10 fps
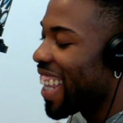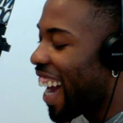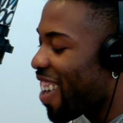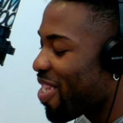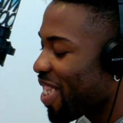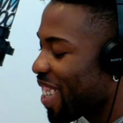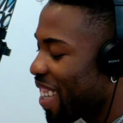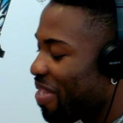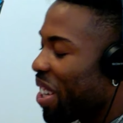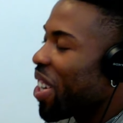Now,
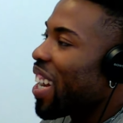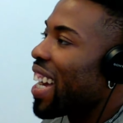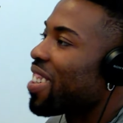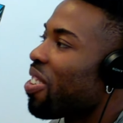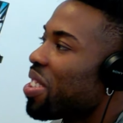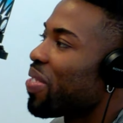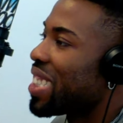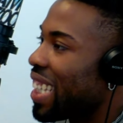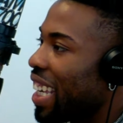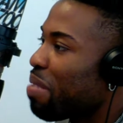when you're a head coach
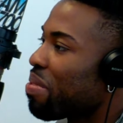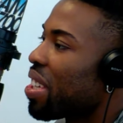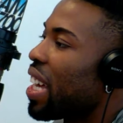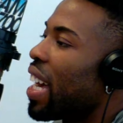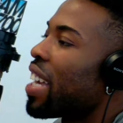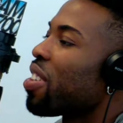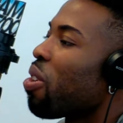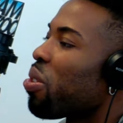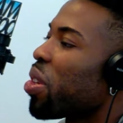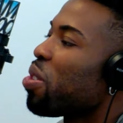of a team and
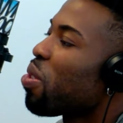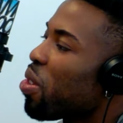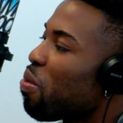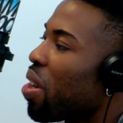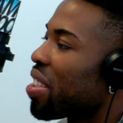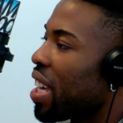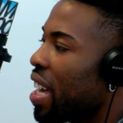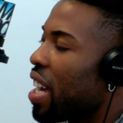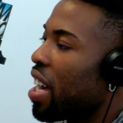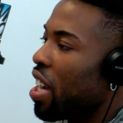you're an owner, you know you want
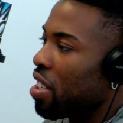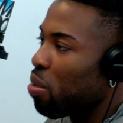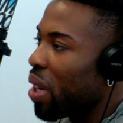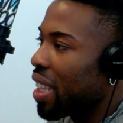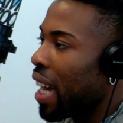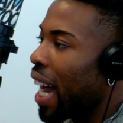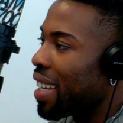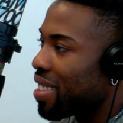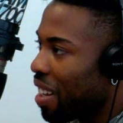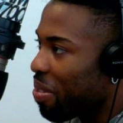to win at the
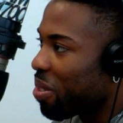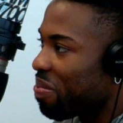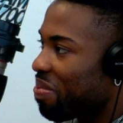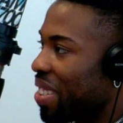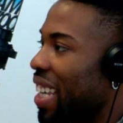highest level.